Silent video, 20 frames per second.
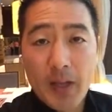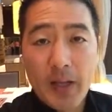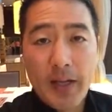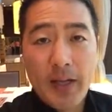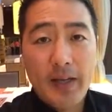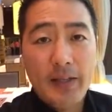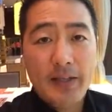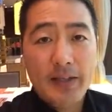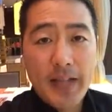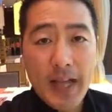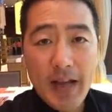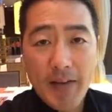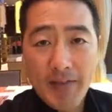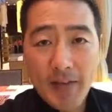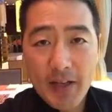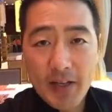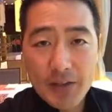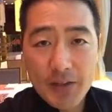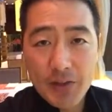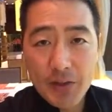it
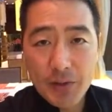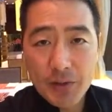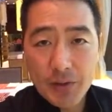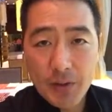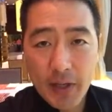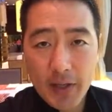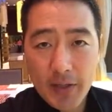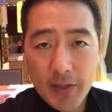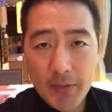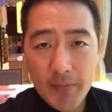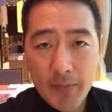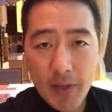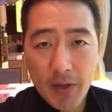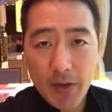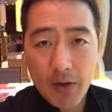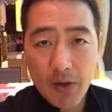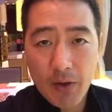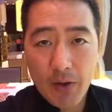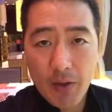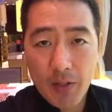caffeinates you slightly
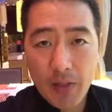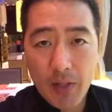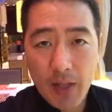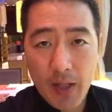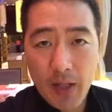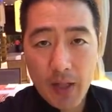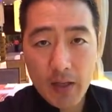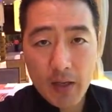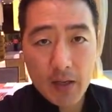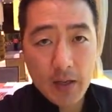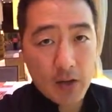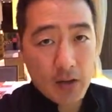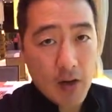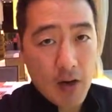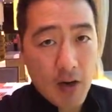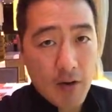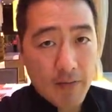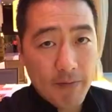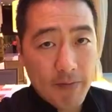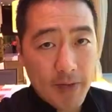better than
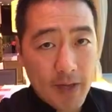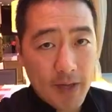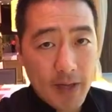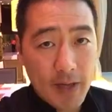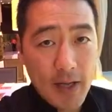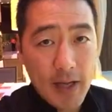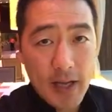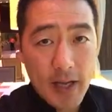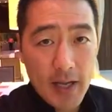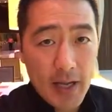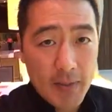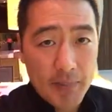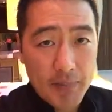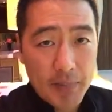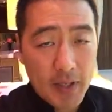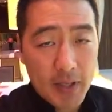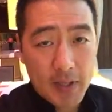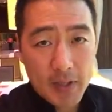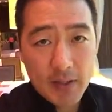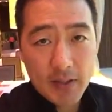coffee,
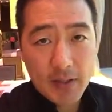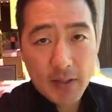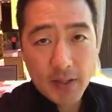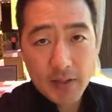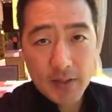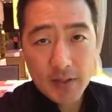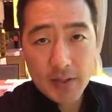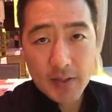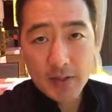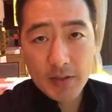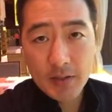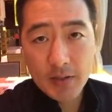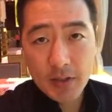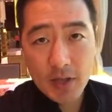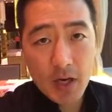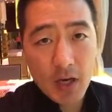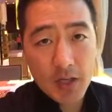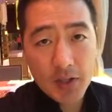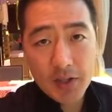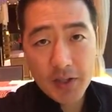but it doesn't
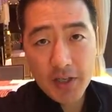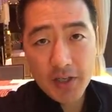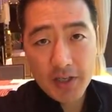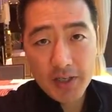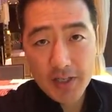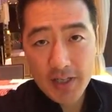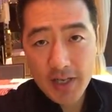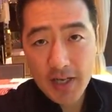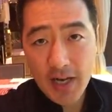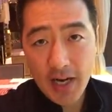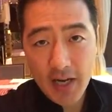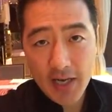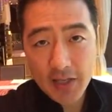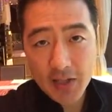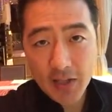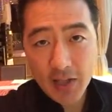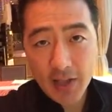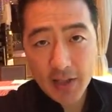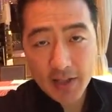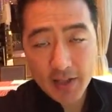cause you to
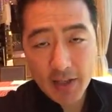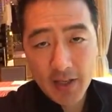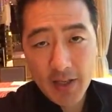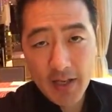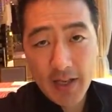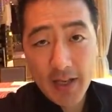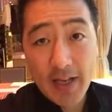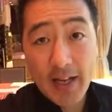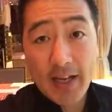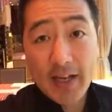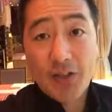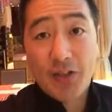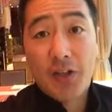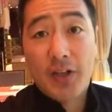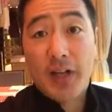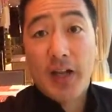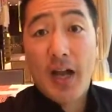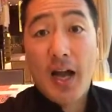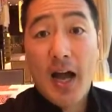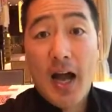dehydrate. It
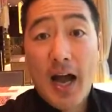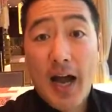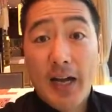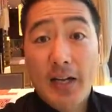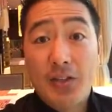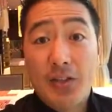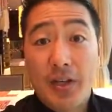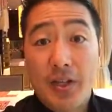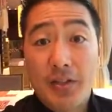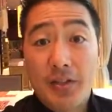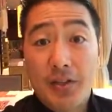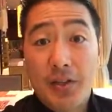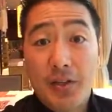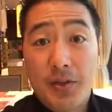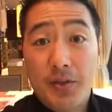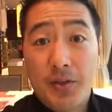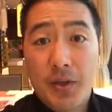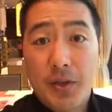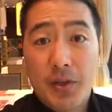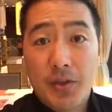actually hydrates you.
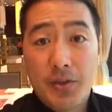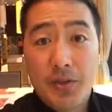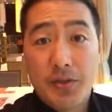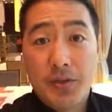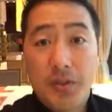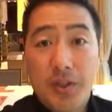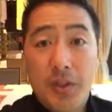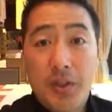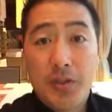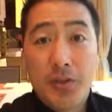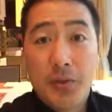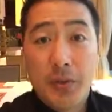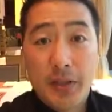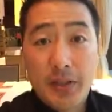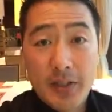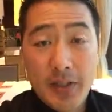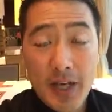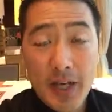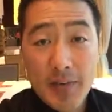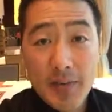So instead of
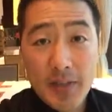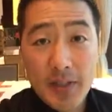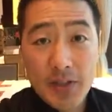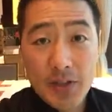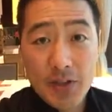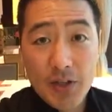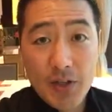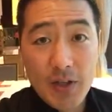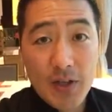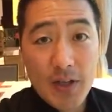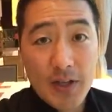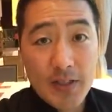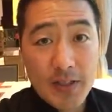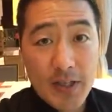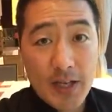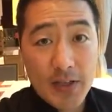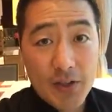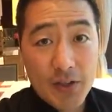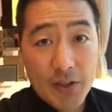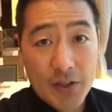doing damage, it's
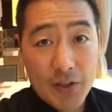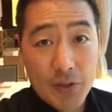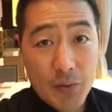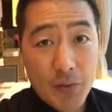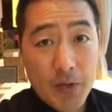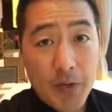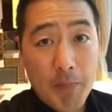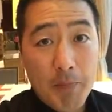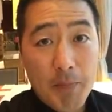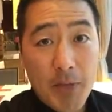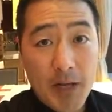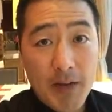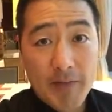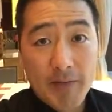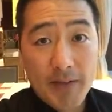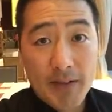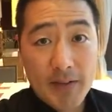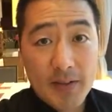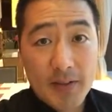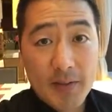actually doing
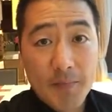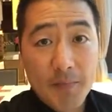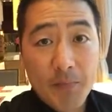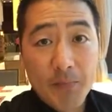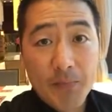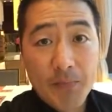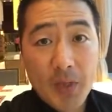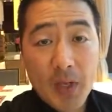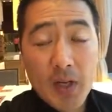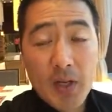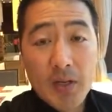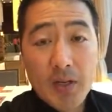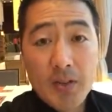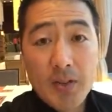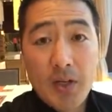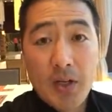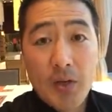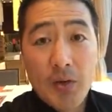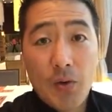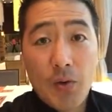benefit.
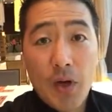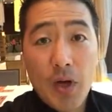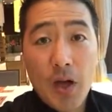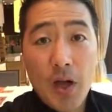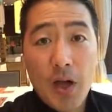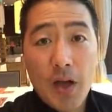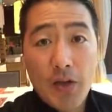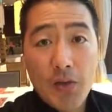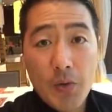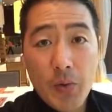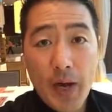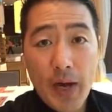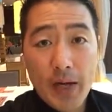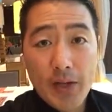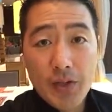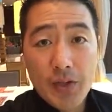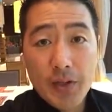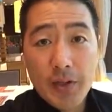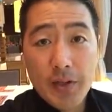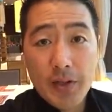So you
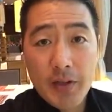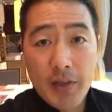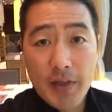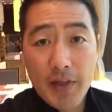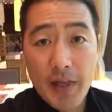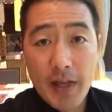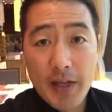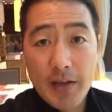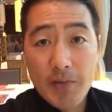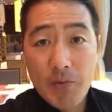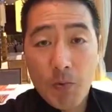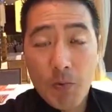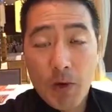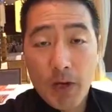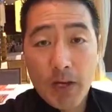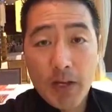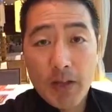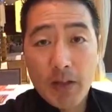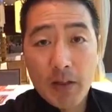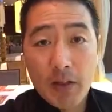actually then
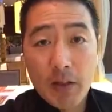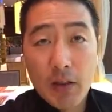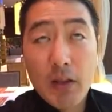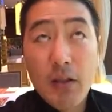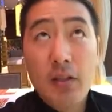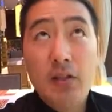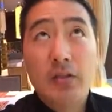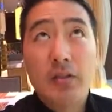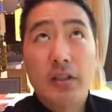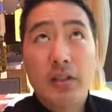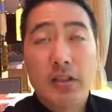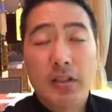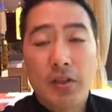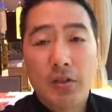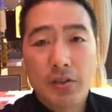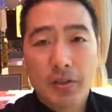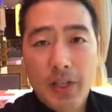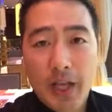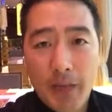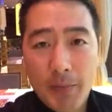want to literally
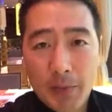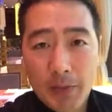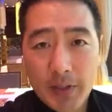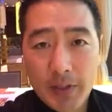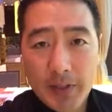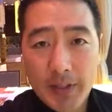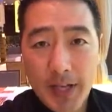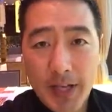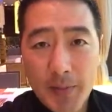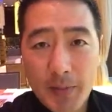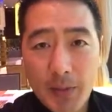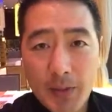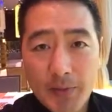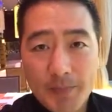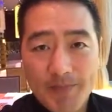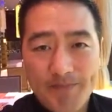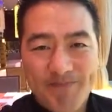go table to table.